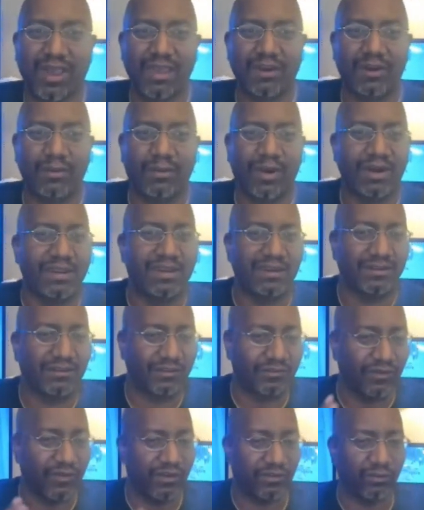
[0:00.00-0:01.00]
I know Marnita
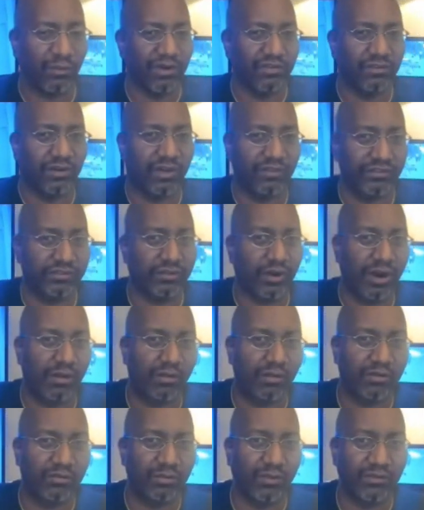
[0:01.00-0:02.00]
just finished watching all the Star
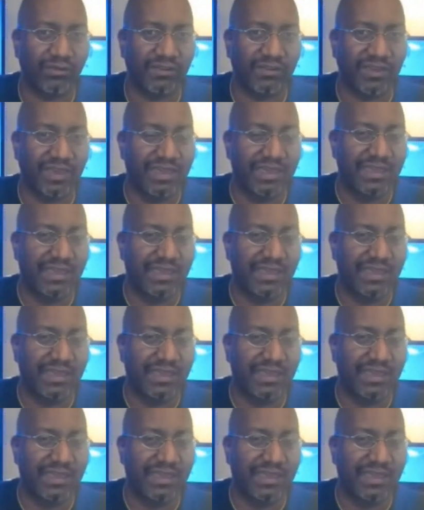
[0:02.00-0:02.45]
Wars movies.